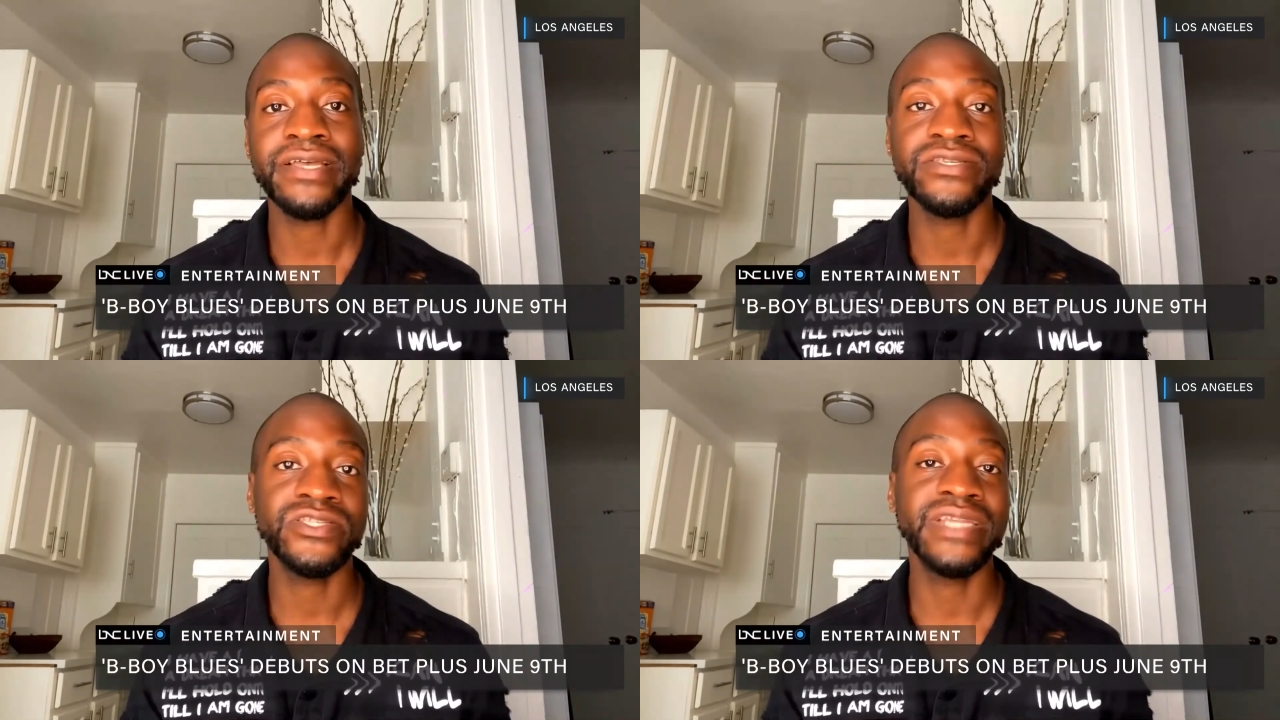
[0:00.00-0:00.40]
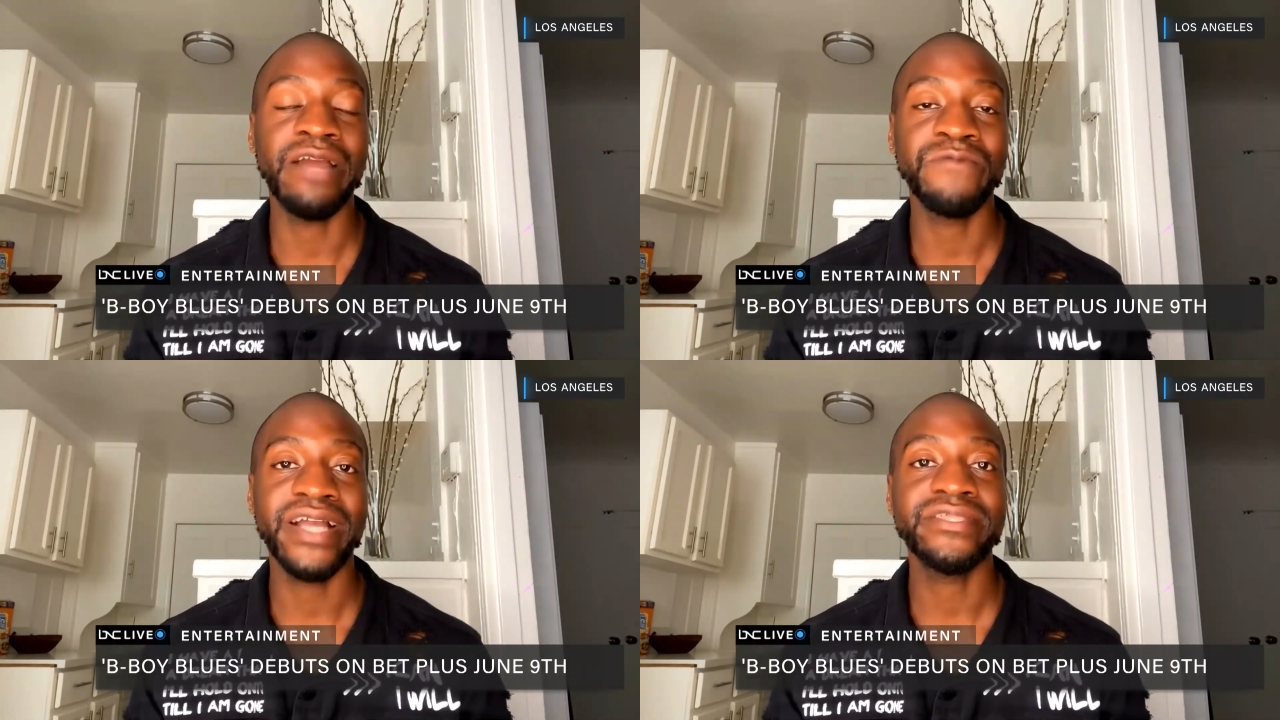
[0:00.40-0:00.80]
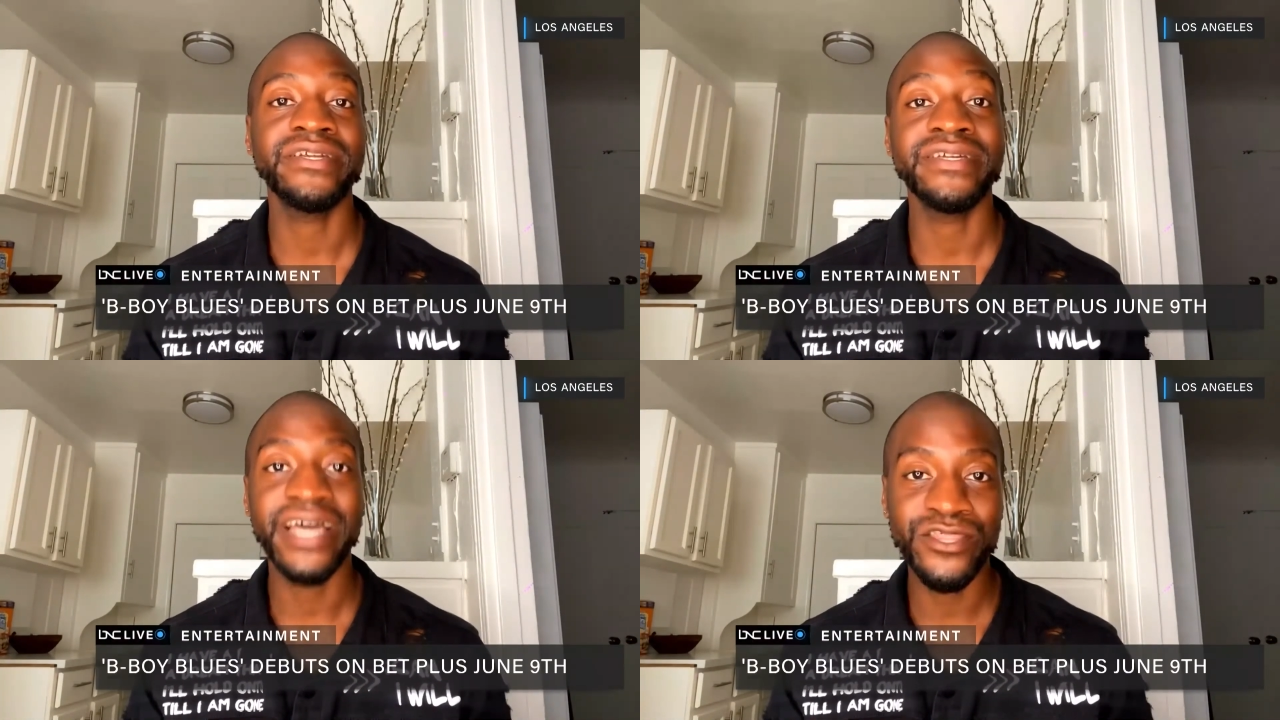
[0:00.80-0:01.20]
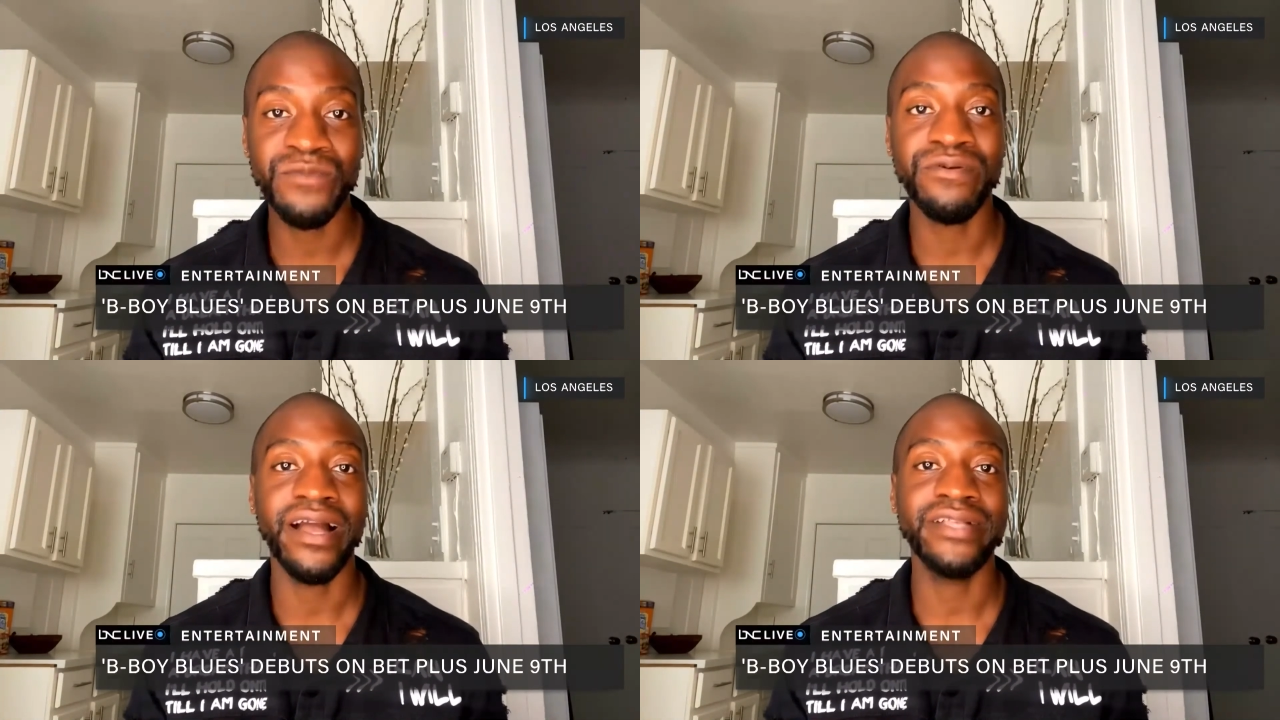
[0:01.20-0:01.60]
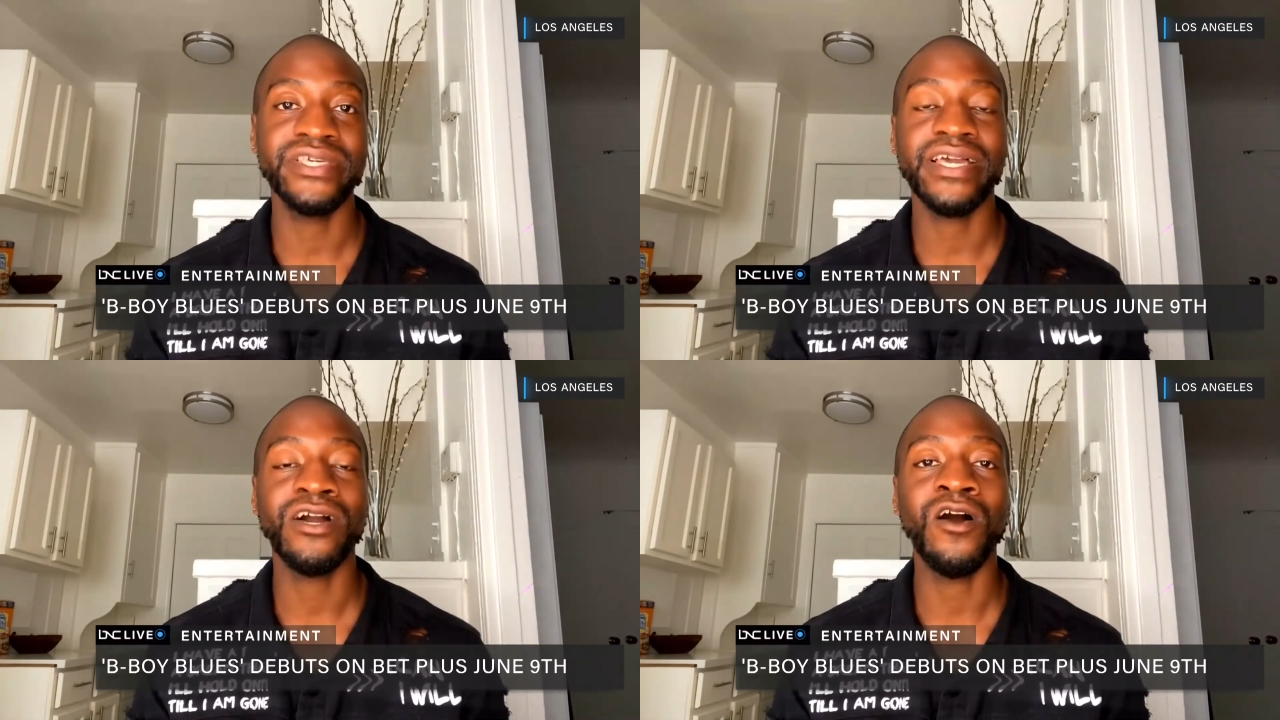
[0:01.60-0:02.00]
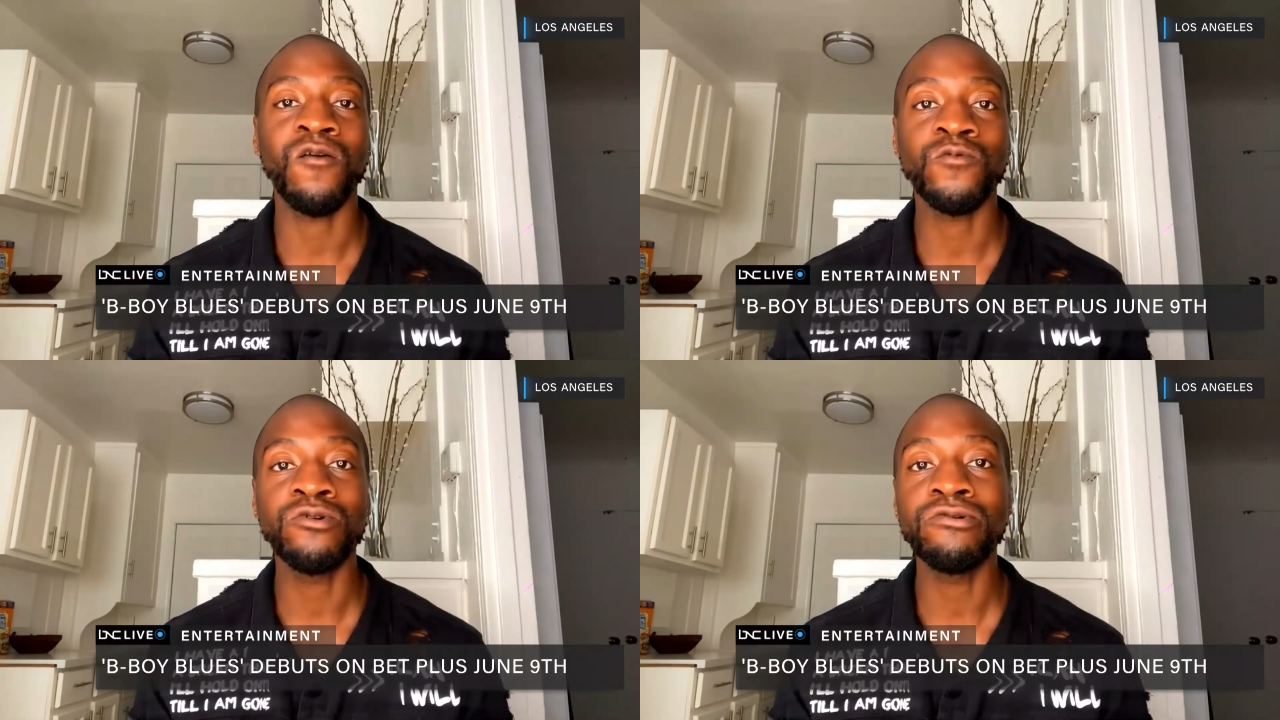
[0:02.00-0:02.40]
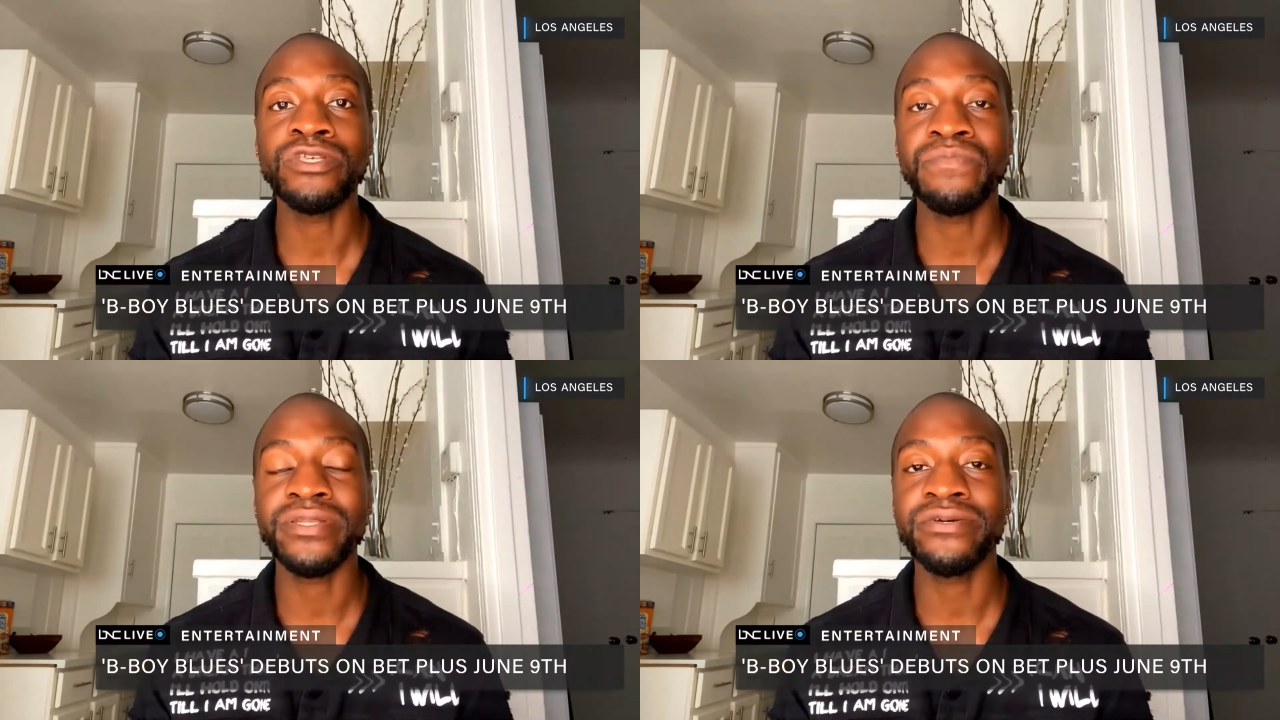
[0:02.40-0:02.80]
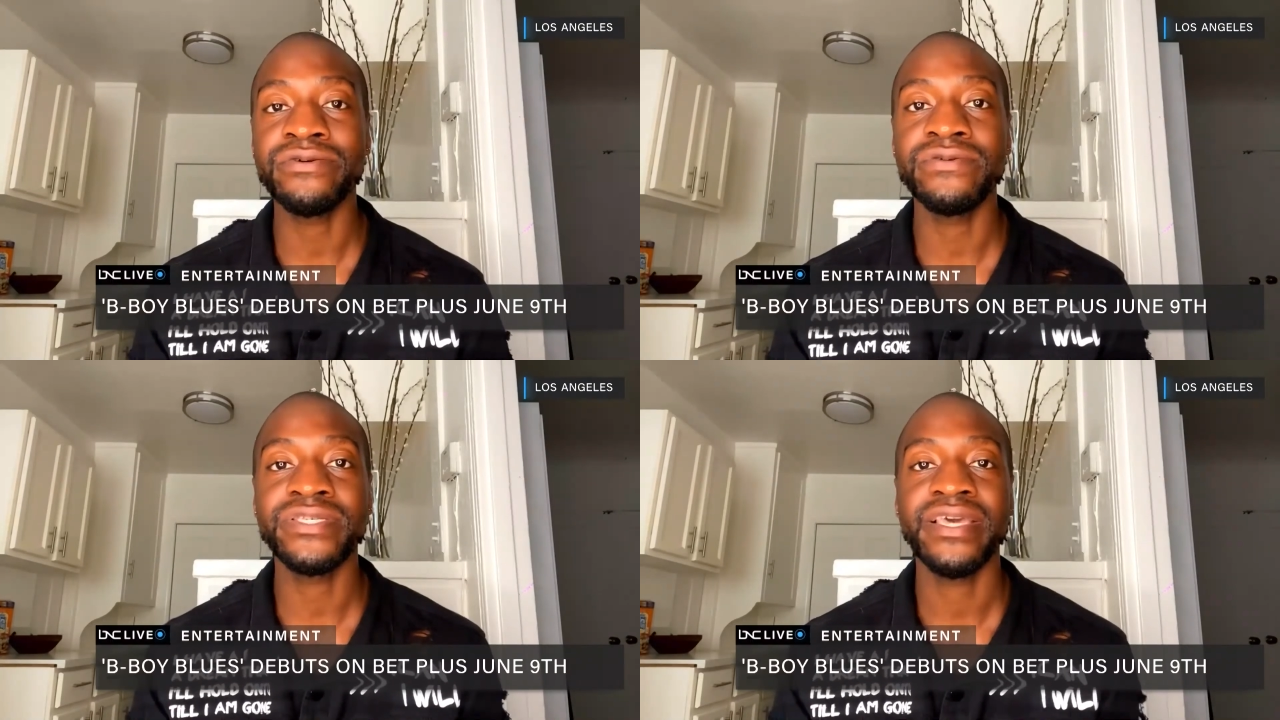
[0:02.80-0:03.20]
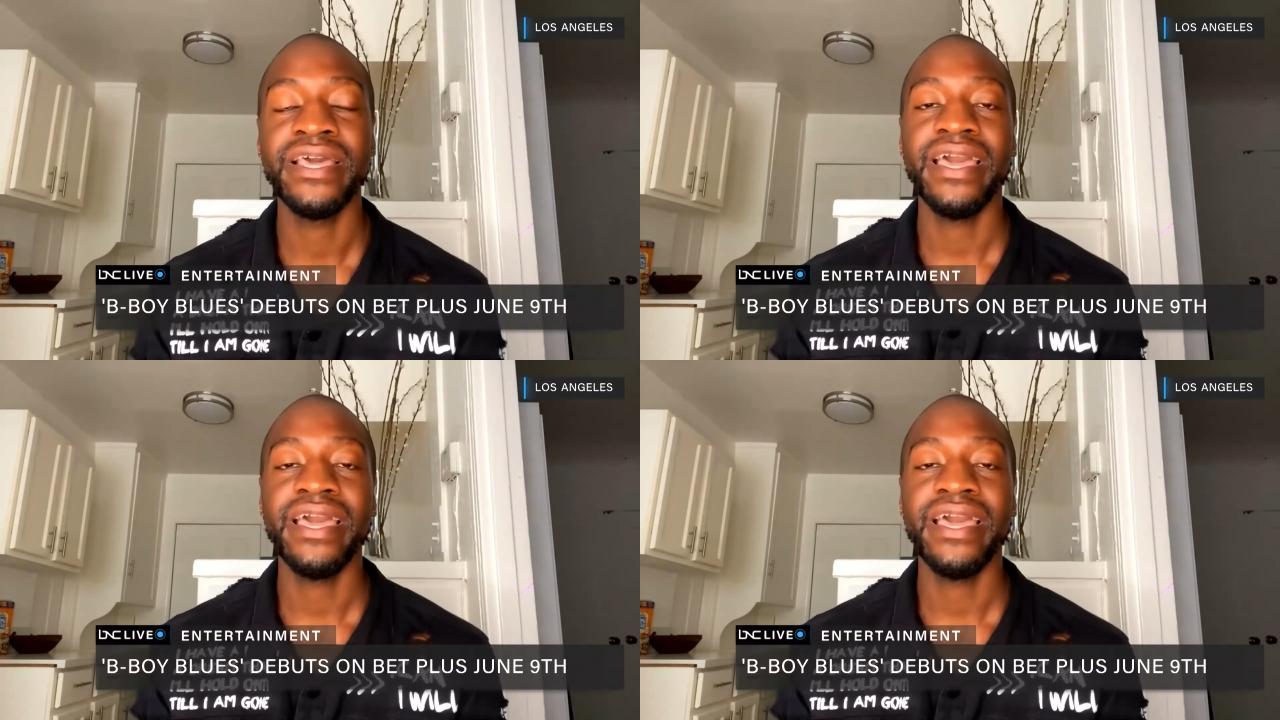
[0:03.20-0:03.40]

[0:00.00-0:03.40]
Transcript: I just directed another project called Rouge Blues,